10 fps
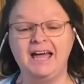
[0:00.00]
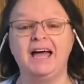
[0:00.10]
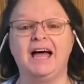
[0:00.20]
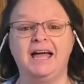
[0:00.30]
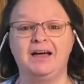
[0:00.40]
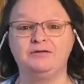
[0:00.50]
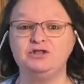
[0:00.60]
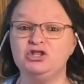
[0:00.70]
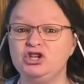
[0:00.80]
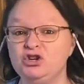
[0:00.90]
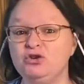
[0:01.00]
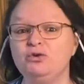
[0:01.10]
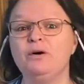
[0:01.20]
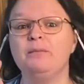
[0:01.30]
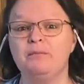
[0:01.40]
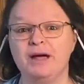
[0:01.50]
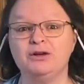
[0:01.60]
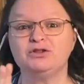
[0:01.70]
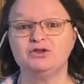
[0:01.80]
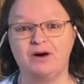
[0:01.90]
I have two
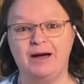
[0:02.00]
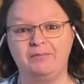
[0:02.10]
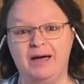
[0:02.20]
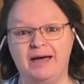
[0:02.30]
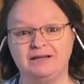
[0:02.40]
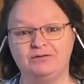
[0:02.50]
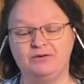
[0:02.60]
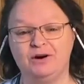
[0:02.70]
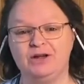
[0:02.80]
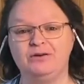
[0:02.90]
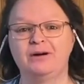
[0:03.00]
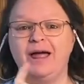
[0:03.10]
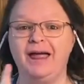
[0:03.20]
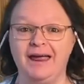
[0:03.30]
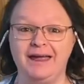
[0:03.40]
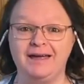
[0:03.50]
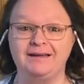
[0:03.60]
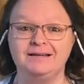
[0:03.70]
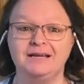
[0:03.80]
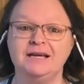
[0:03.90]
Michaels grab bags for you
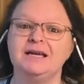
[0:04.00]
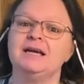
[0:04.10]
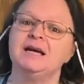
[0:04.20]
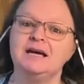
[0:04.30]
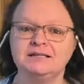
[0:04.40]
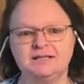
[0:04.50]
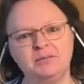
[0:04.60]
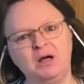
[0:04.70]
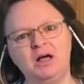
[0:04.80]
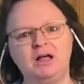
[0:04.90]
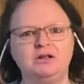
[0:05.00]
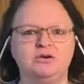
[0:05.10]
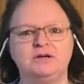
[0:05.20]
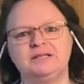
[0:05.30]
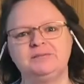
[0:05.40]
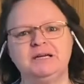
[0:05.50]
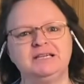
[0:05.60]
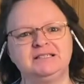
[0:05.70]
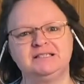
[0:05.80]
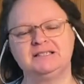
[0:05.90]
and a small
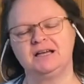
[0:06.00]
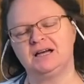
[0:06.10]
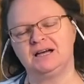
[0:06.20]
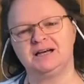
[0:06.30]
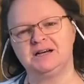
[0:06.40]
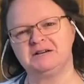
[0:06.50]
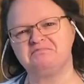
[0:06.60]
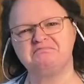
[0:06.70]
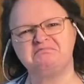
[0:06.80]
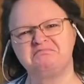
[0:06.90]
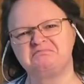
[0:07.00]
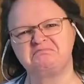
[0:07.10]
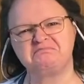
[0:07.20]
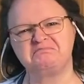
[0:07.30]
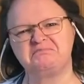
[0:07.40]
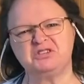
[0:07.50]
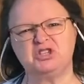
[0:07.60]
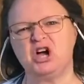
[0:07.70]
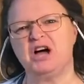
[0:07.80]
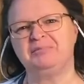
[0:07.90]
Christmas um,
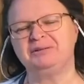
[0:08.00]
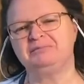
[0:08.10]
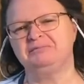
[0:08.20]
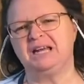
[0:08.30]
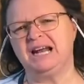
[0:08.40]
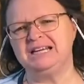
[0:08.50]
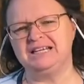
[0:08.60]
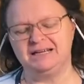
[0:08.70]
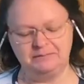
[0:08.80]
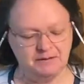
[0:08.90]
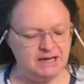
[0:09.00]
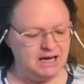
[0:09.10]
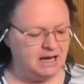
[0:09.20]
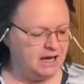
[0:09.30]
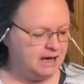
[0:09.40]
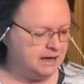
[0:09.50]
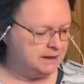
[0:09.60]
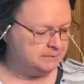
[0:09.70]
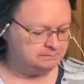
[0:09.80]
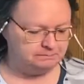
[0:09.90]
shop that I did. Um,